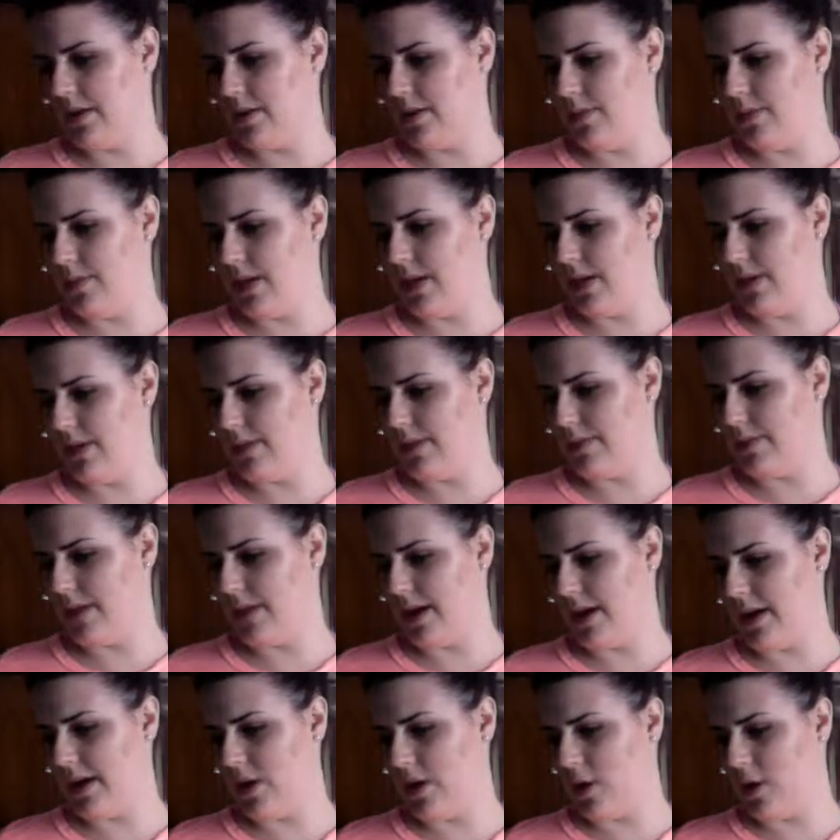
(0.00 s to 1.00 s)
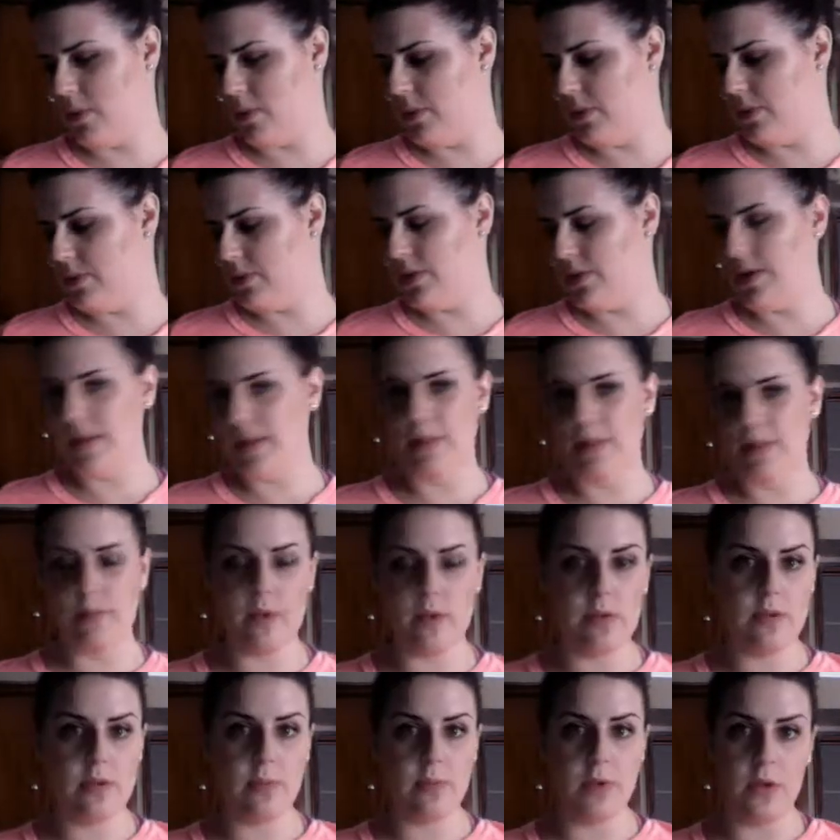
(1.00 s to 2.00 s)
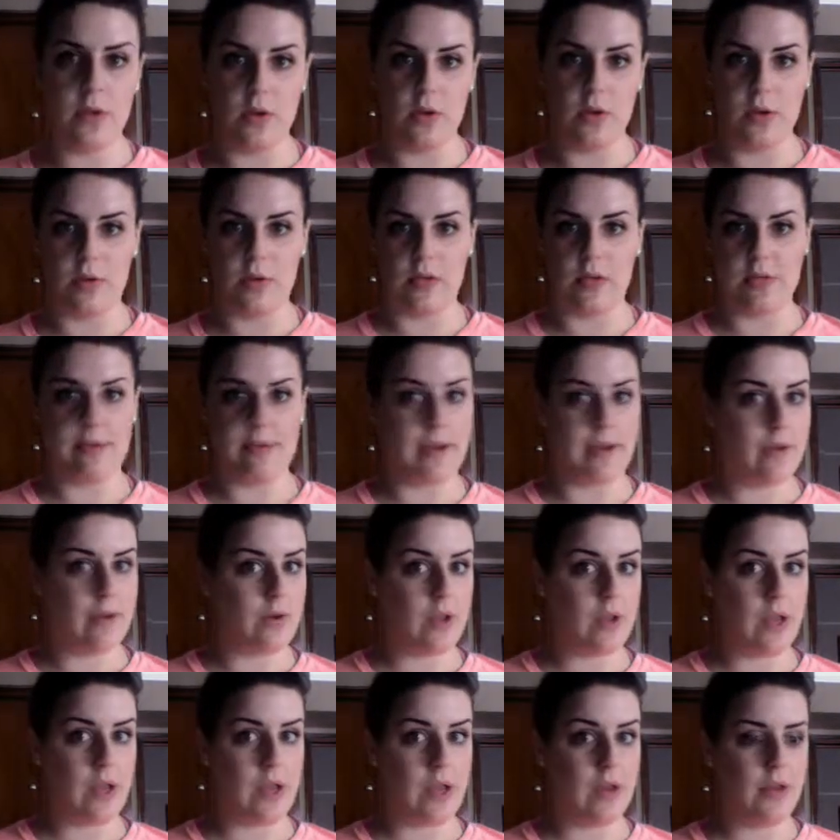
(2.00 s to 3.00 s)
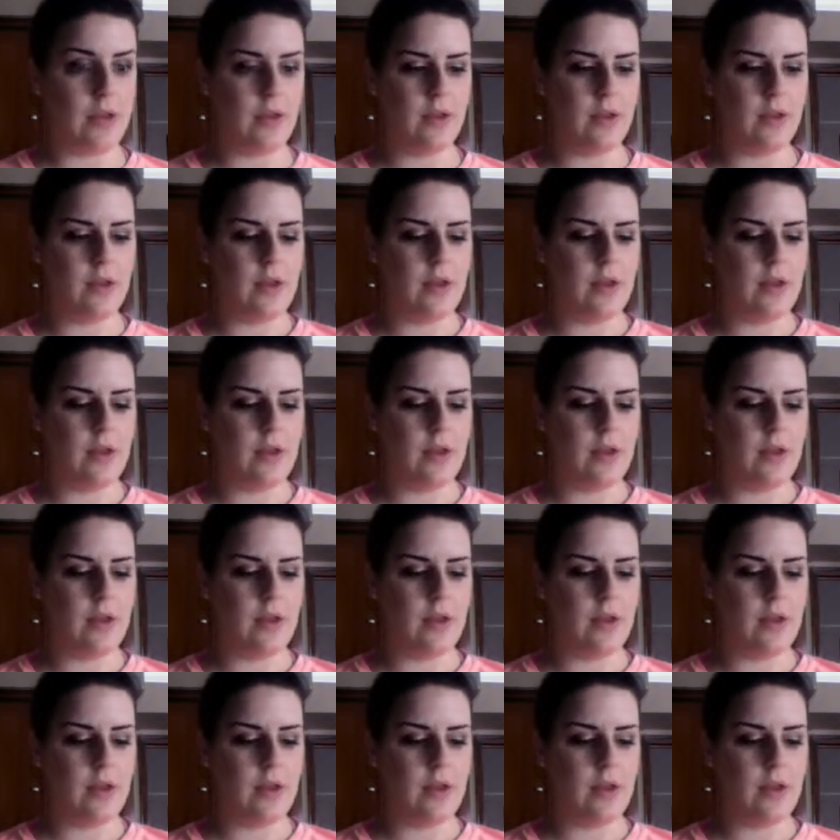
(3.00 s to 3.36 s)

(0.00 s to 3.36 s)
is my almond breeze milk, but you can always buy organic.